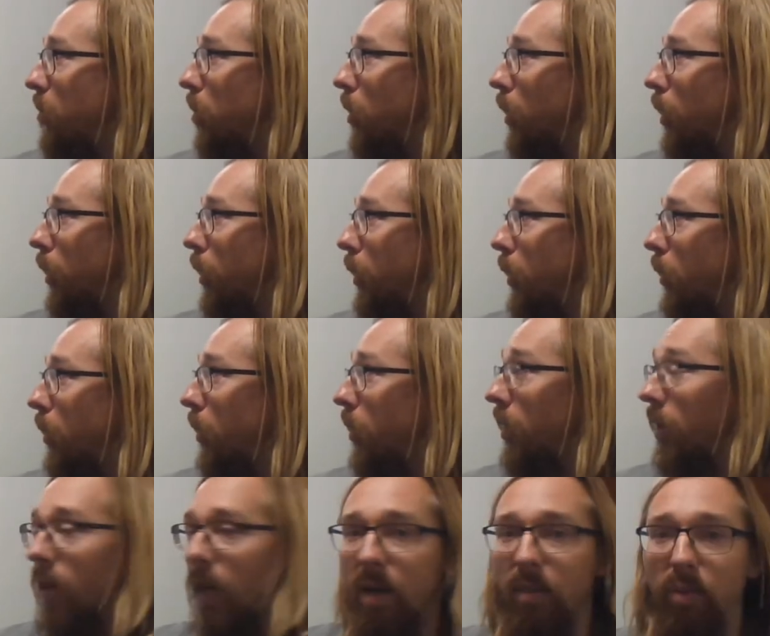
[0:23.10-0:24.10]

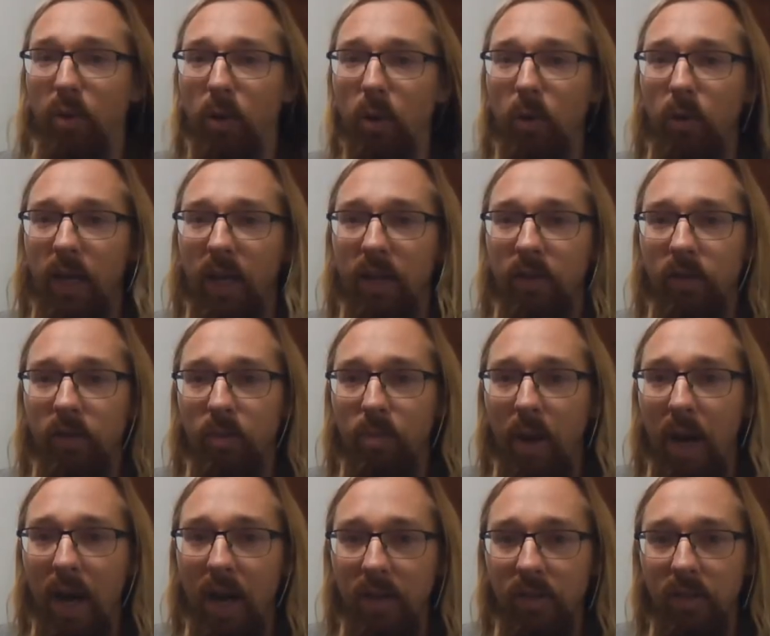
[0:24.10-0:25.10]
blue, and protons are
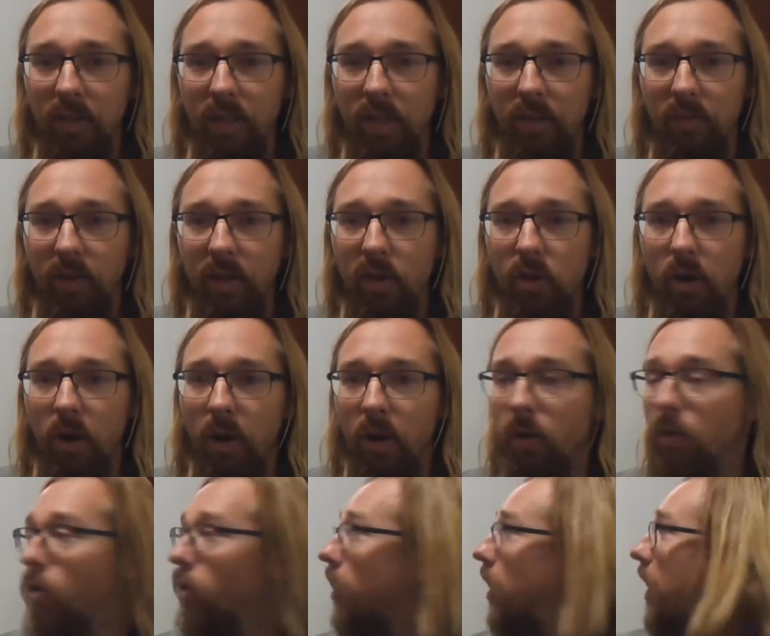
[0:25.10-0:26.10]
positively
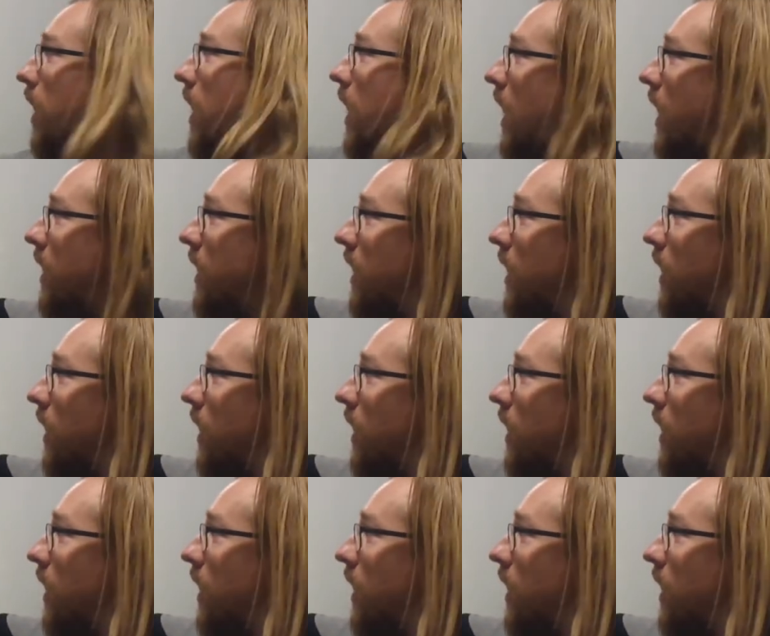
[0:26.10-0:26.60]
charged, and the